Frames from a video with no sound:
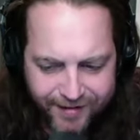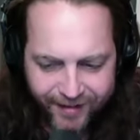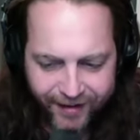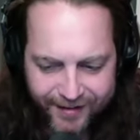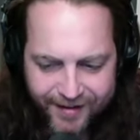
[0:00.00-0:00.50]

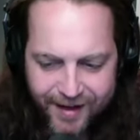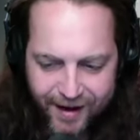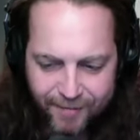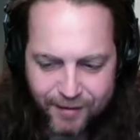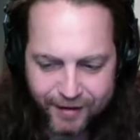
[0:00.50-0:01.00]
Like,
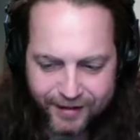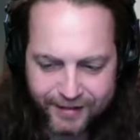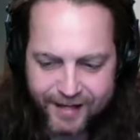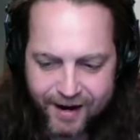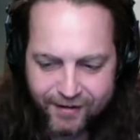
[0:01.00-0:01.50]
I'm not that
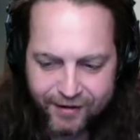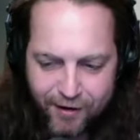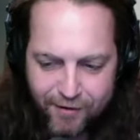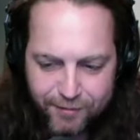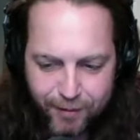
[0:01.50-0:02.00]
scared of
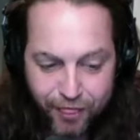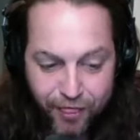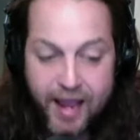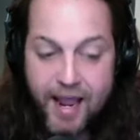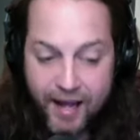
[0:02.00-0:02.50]
COVID, but
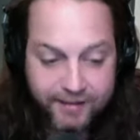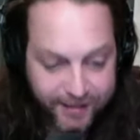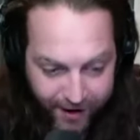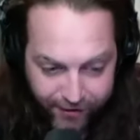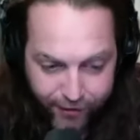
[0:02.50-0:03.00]
they ain't
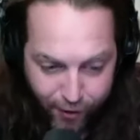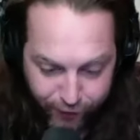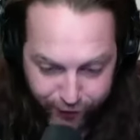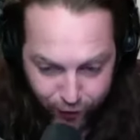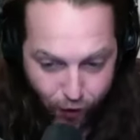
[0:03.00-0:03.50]
scared of
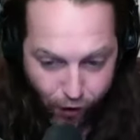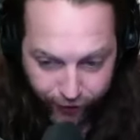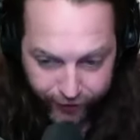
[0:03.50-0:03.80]
COVID at all.